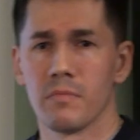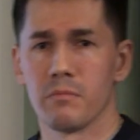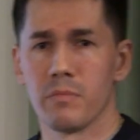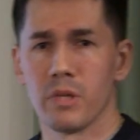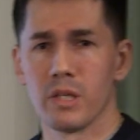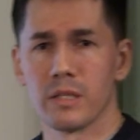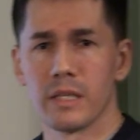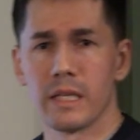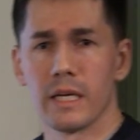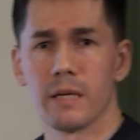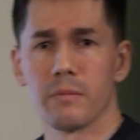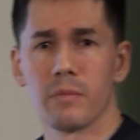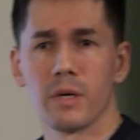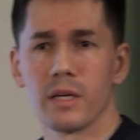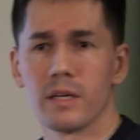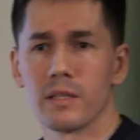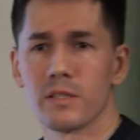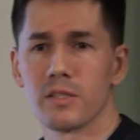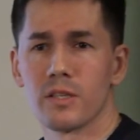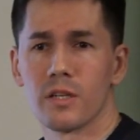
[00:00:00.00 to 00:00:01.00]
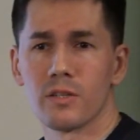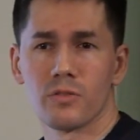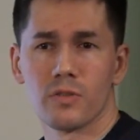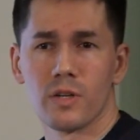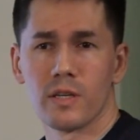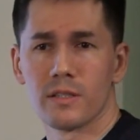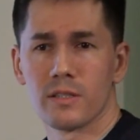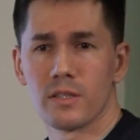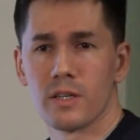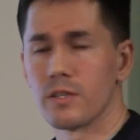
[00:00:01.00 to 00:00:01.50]
Biltema,
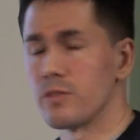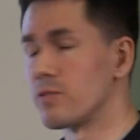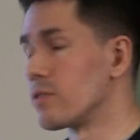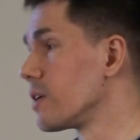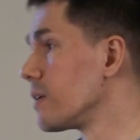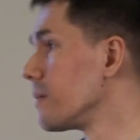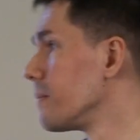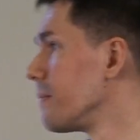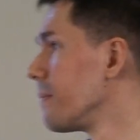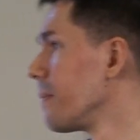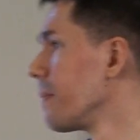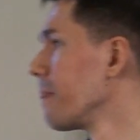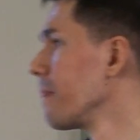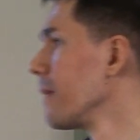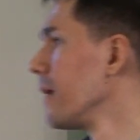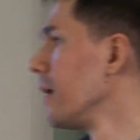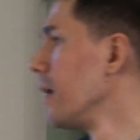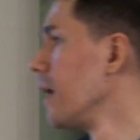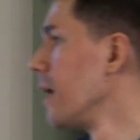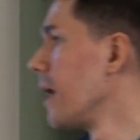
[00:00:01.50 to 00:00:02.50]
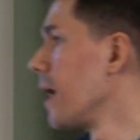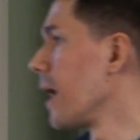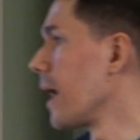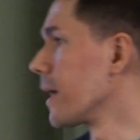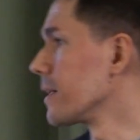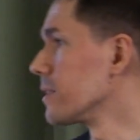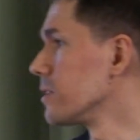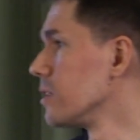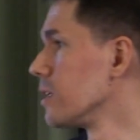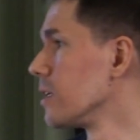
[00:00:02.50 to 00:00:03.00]
etc., etc.
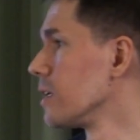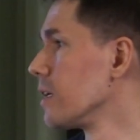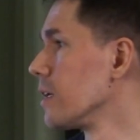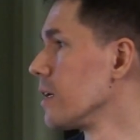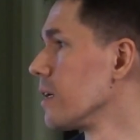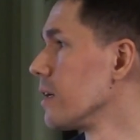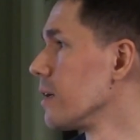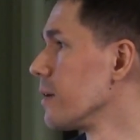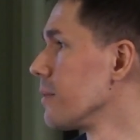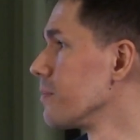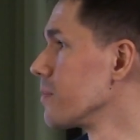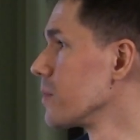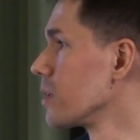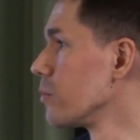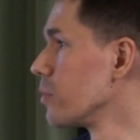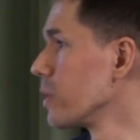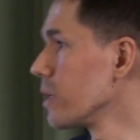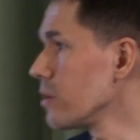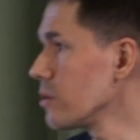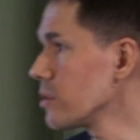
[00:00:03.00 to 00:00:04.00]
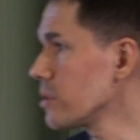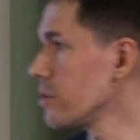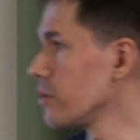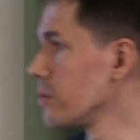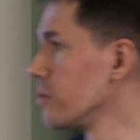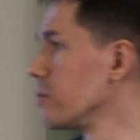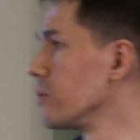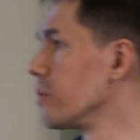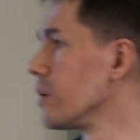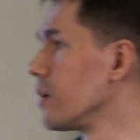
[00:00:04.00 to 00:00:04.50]
And we
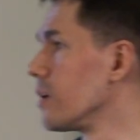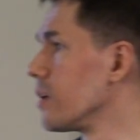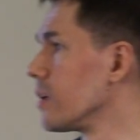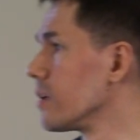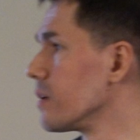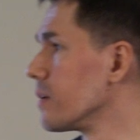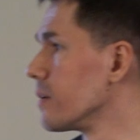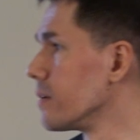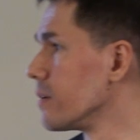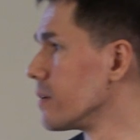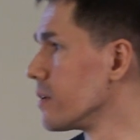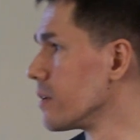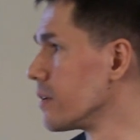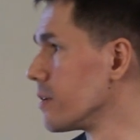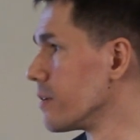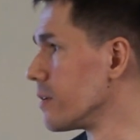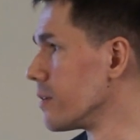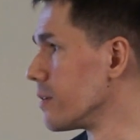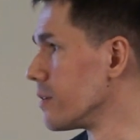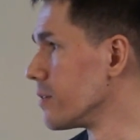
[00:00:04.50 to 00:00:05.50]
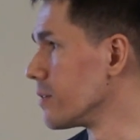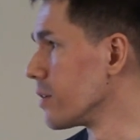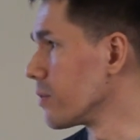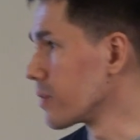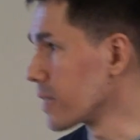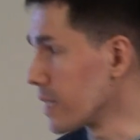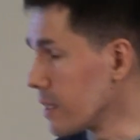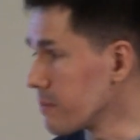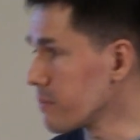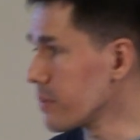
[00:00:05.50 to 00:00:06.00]
also are
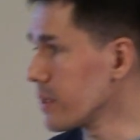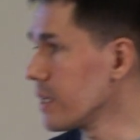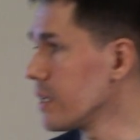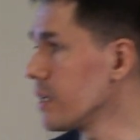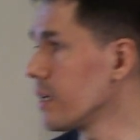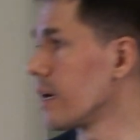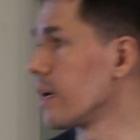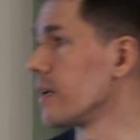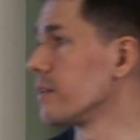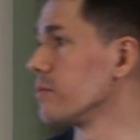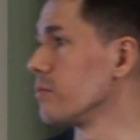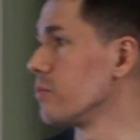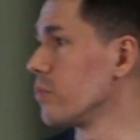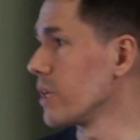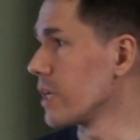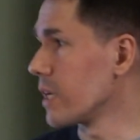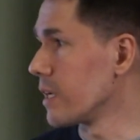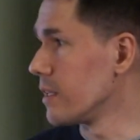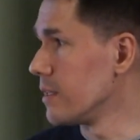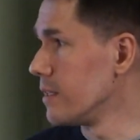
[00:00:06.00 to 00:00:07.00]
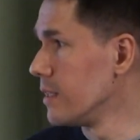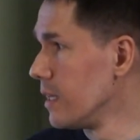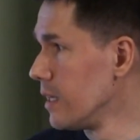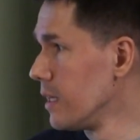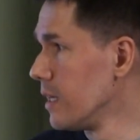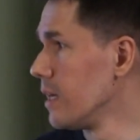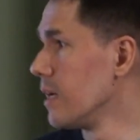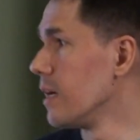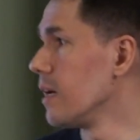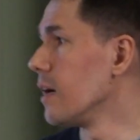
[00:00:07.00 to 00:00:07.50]
Campi, and we can
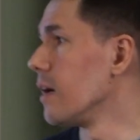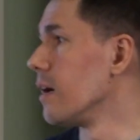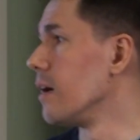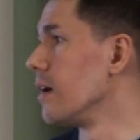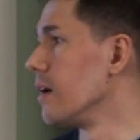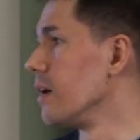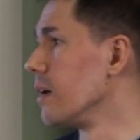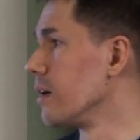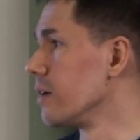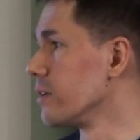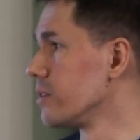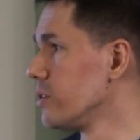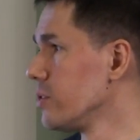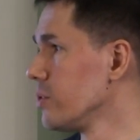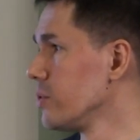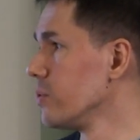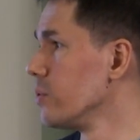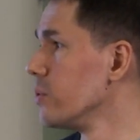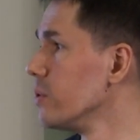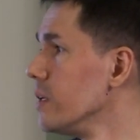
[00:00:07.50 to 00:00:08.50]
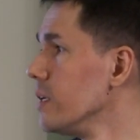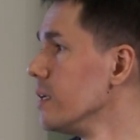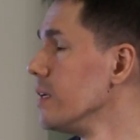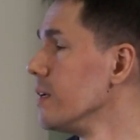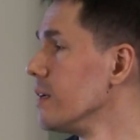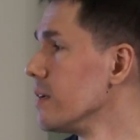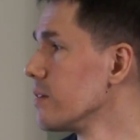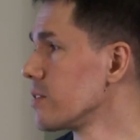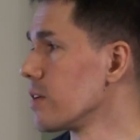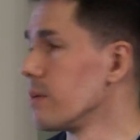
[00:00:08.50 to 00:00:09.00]
do
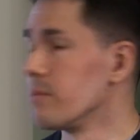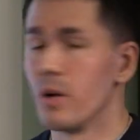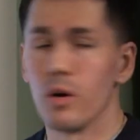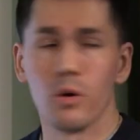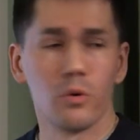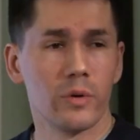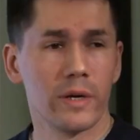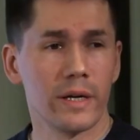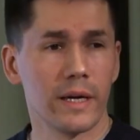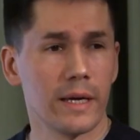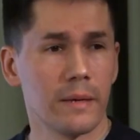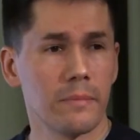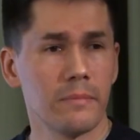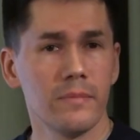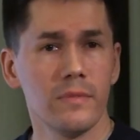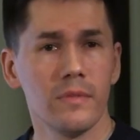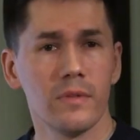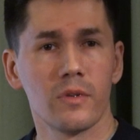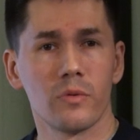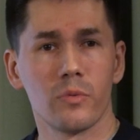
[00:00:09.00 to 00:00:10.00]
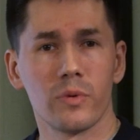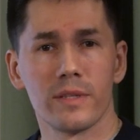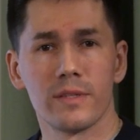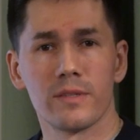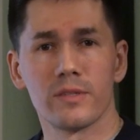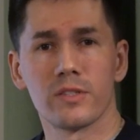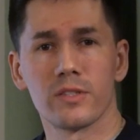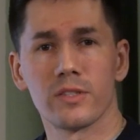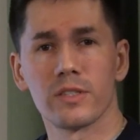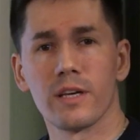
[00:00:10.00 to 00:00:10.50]
some OEM with
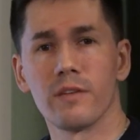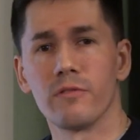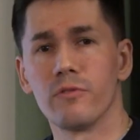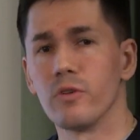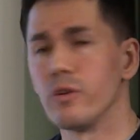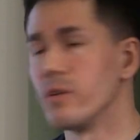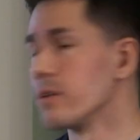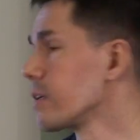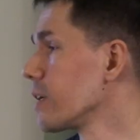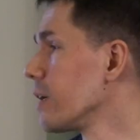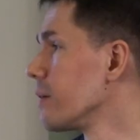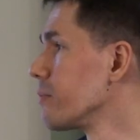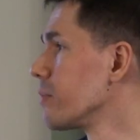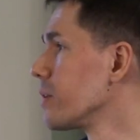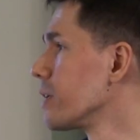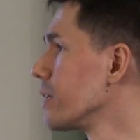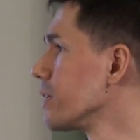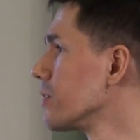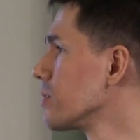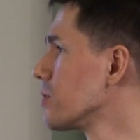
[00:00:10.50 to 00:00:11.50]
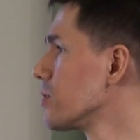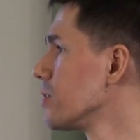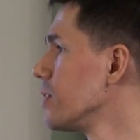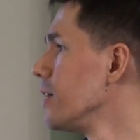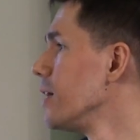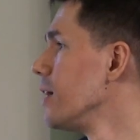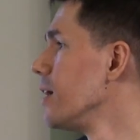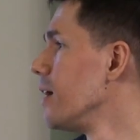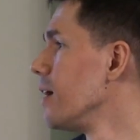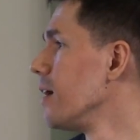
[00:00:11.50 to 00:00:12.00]
several companies,
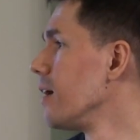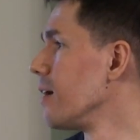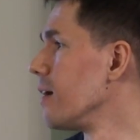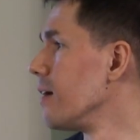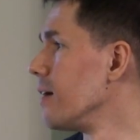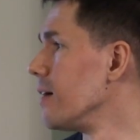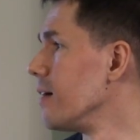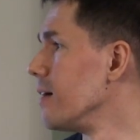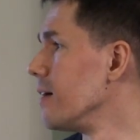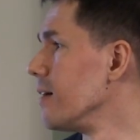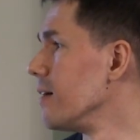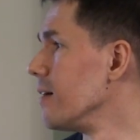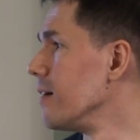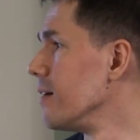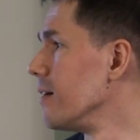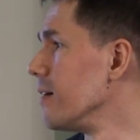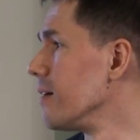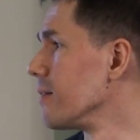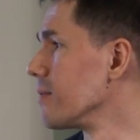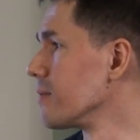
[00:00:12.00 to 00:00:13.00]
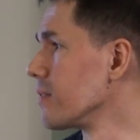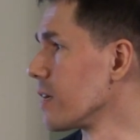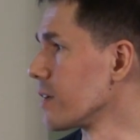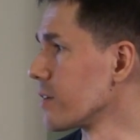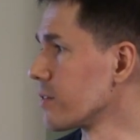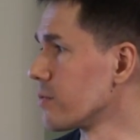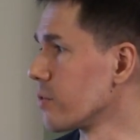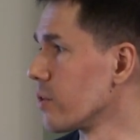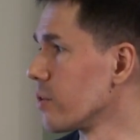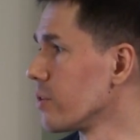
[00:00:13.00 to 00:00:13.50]

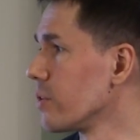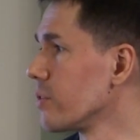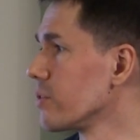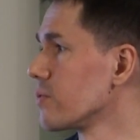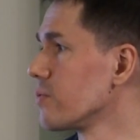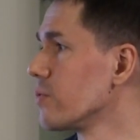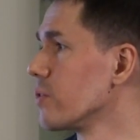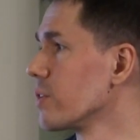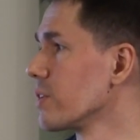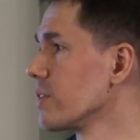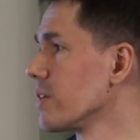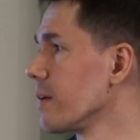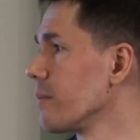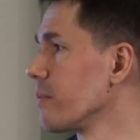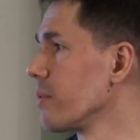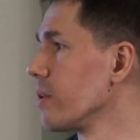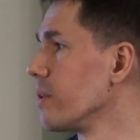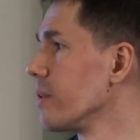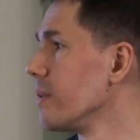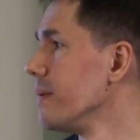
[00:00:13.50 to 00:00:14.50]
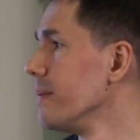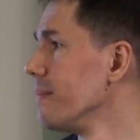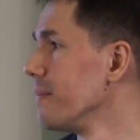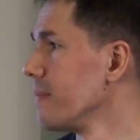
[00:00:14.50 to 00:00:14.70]
like Fronius, for example,